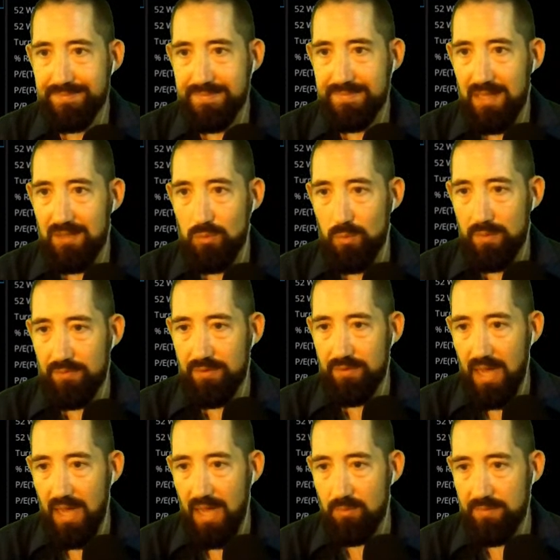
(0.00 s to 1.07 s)
That's what we've
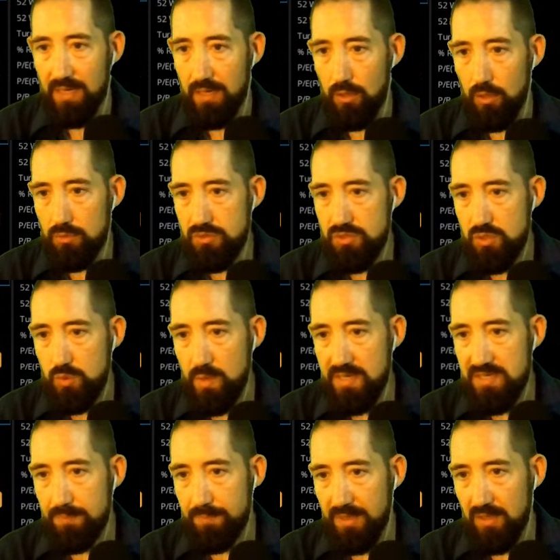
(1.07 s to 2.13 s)
got. And we've got an old
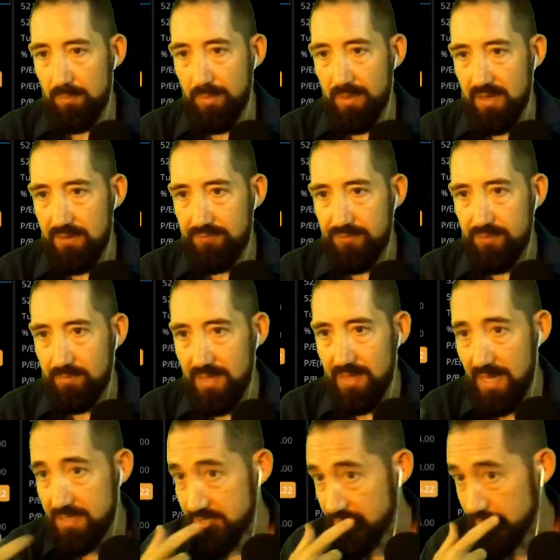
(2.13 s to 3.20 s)
squeezability buddy from
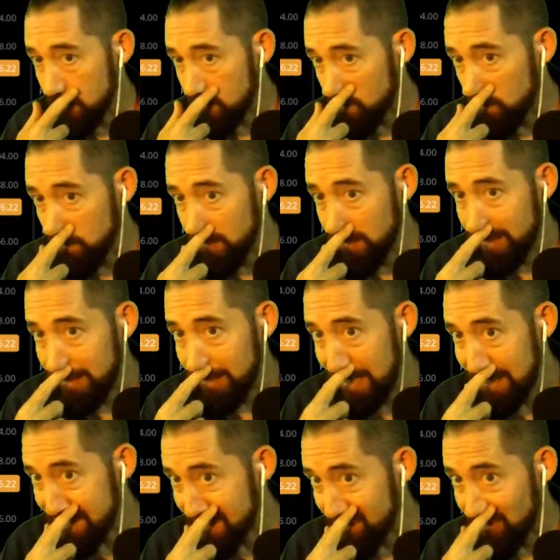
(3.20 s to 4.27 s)
last year, early in
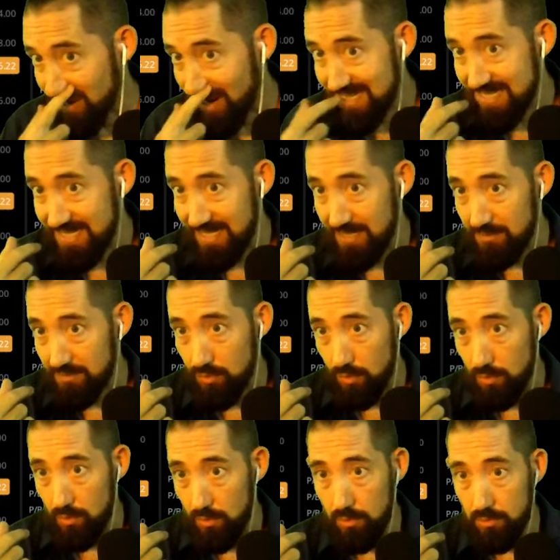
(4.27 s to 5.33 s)
last year,
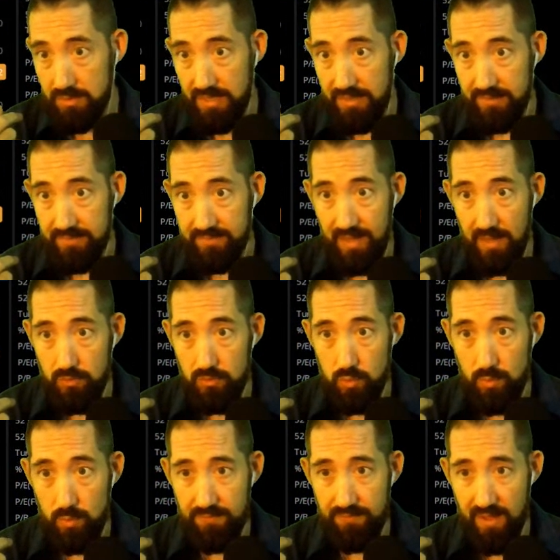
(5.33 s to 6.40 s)
Asieto Holdings down
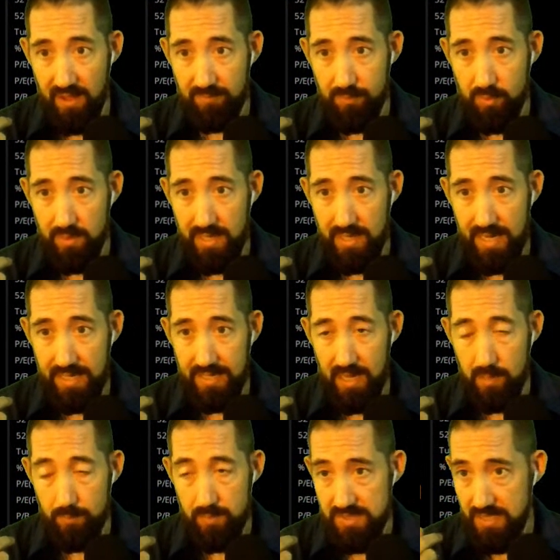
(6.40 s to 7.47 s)

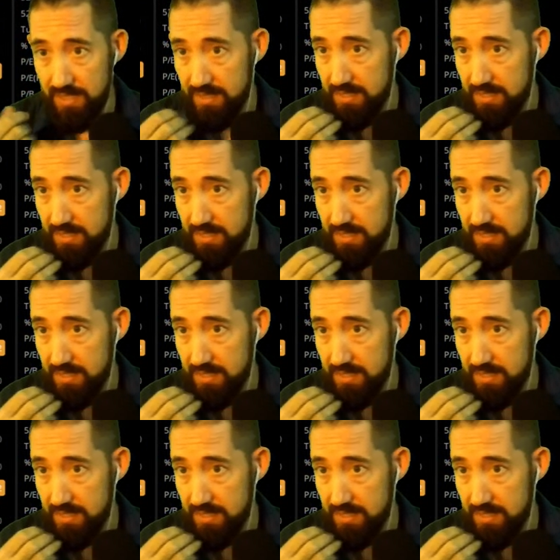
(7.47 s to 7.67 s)
25.89%.